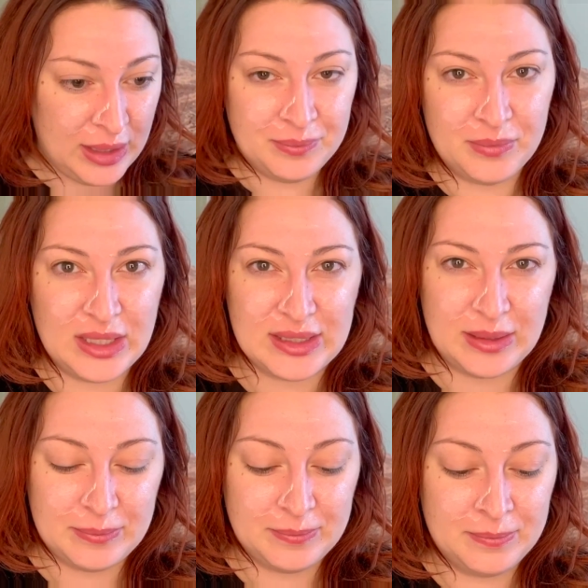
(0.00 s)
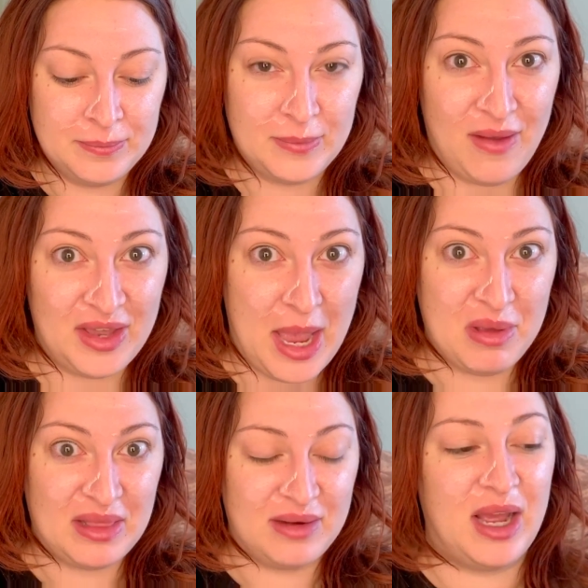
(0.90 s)
It feels like a
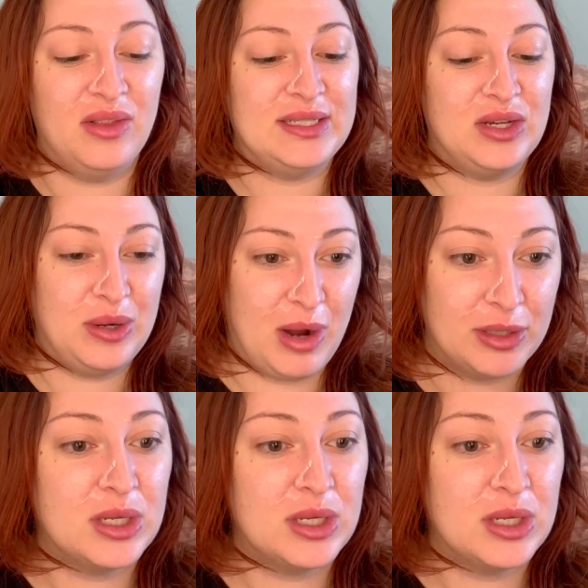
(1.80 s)
thick lotion.